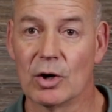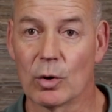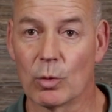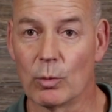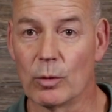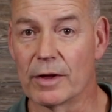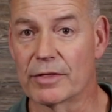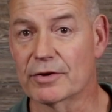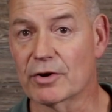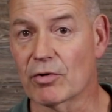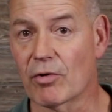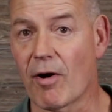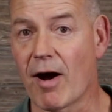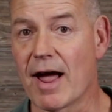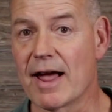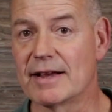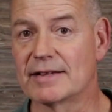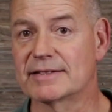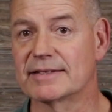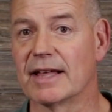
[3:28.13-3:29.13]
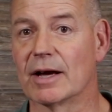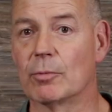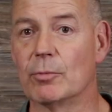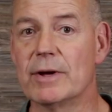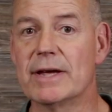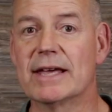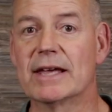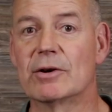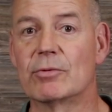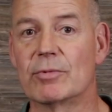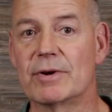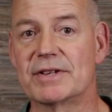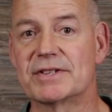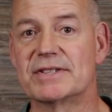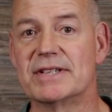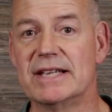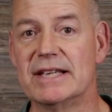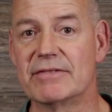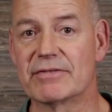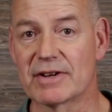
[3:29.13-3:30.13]
with Christ, that we can
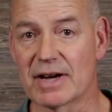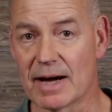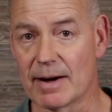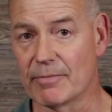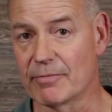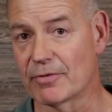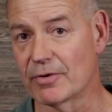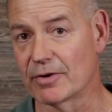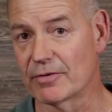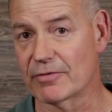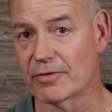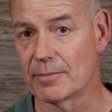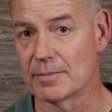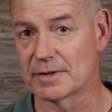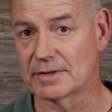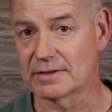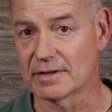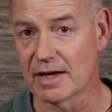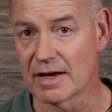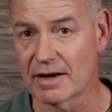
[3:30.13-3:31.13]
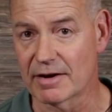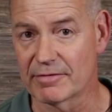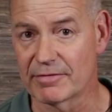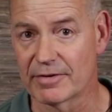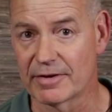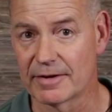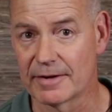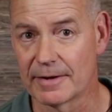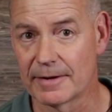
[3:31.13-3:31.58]
receive comfort from his love.